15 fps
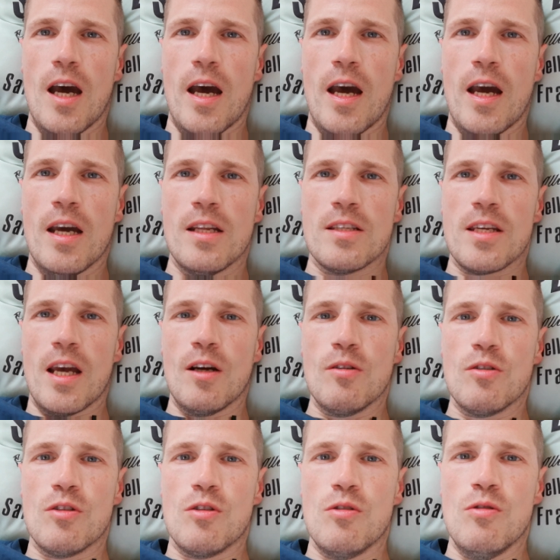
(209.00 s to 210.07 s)
And how
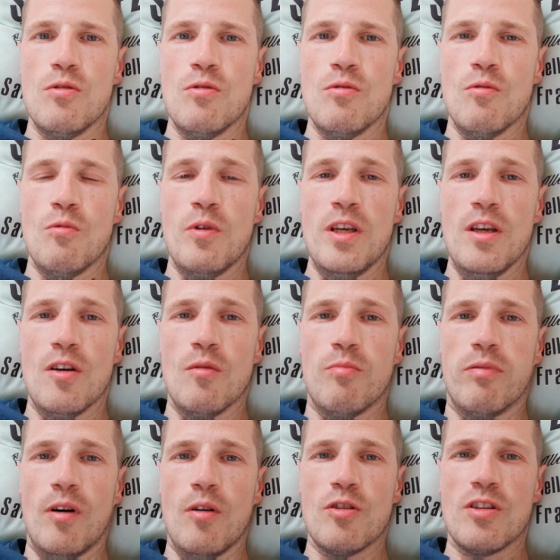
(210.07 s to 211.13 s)
do we
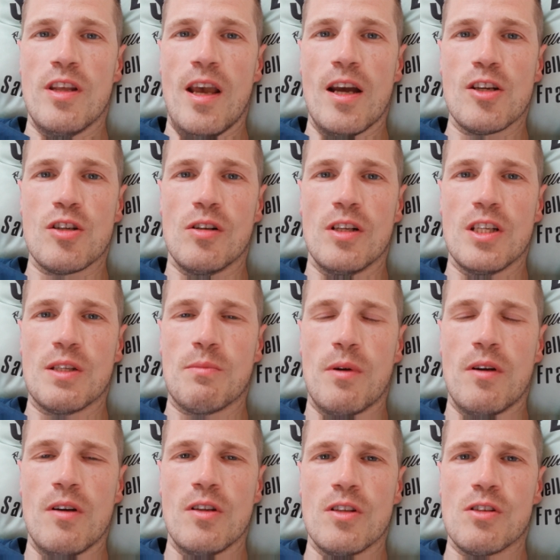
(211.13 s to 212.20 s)
approach the actual
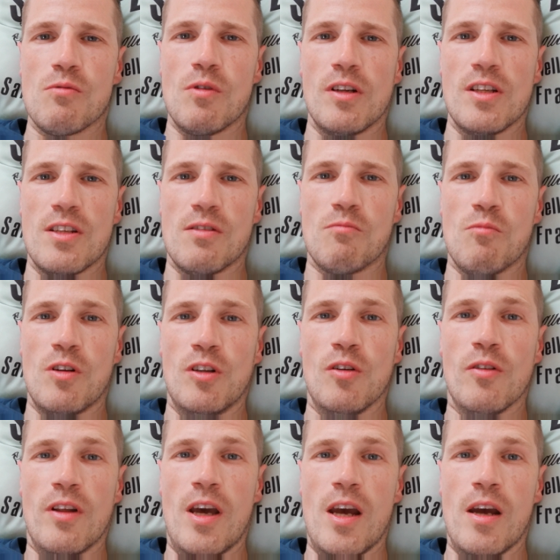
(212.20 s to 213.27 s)
experience when you're
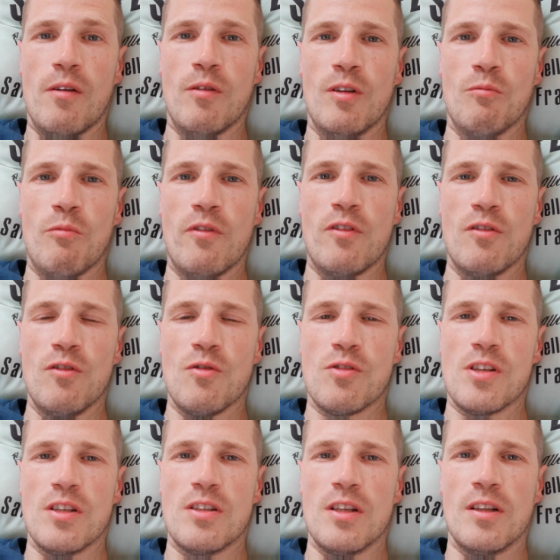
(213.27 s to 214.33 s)
there, you're
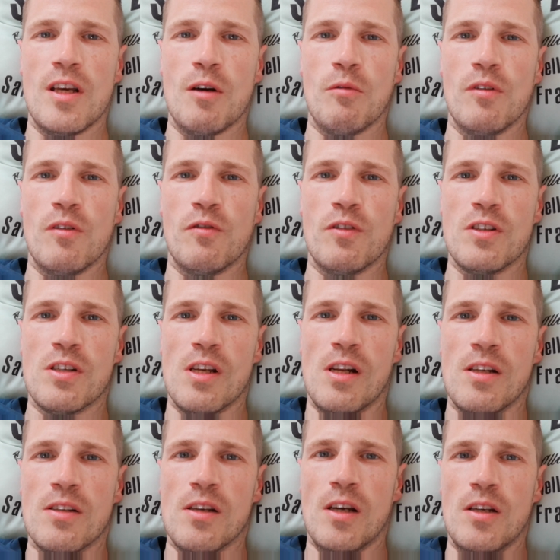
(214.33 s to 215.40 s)
sitting there with the
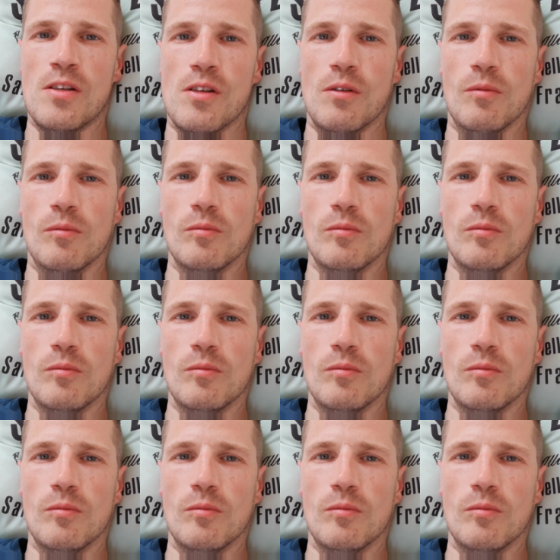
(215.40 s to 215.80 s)
facilitator?